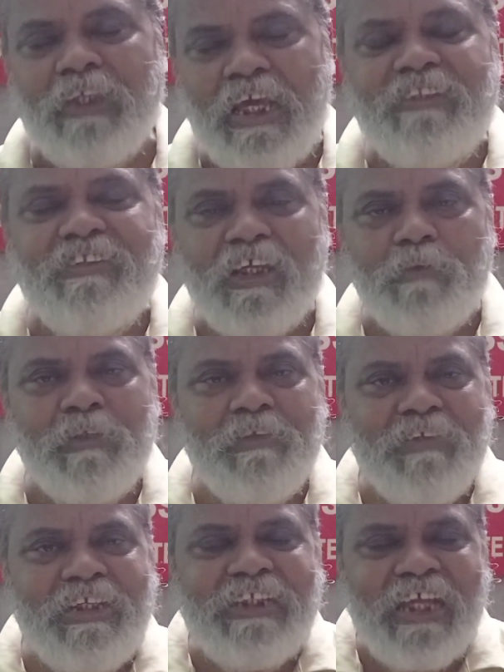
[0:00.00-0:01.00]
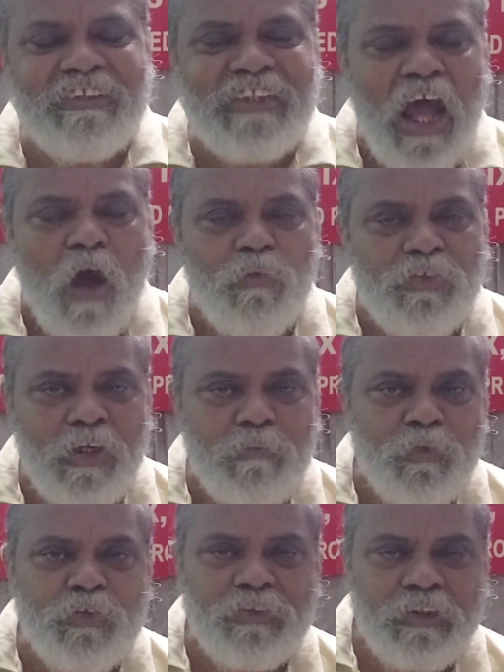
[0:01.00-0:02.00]
and germanium it has
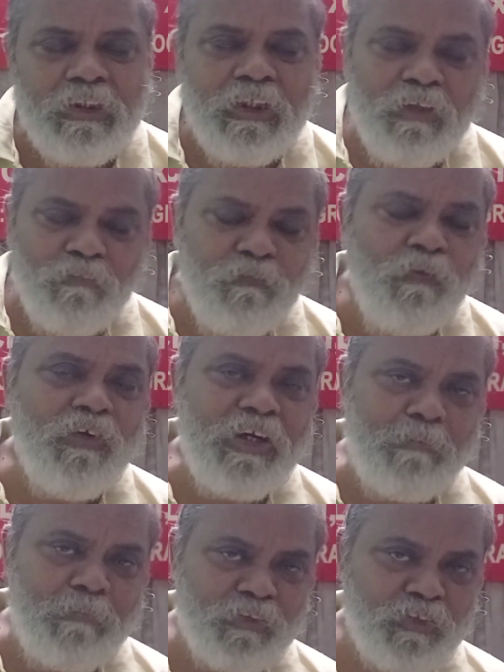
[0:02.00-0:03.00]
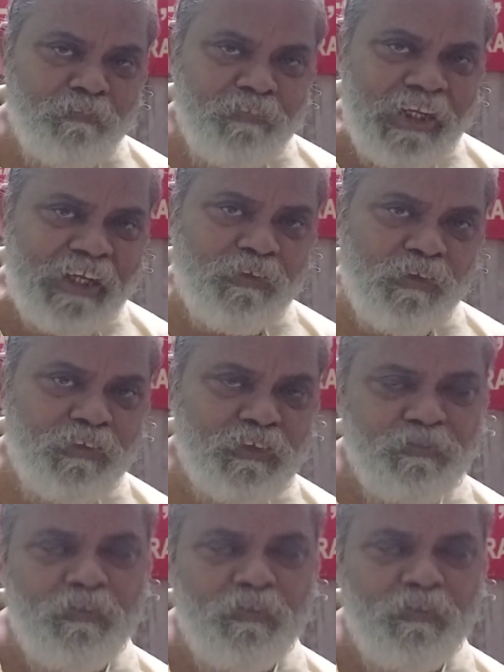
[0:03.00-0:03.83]
outermost 4 numbers of electrons.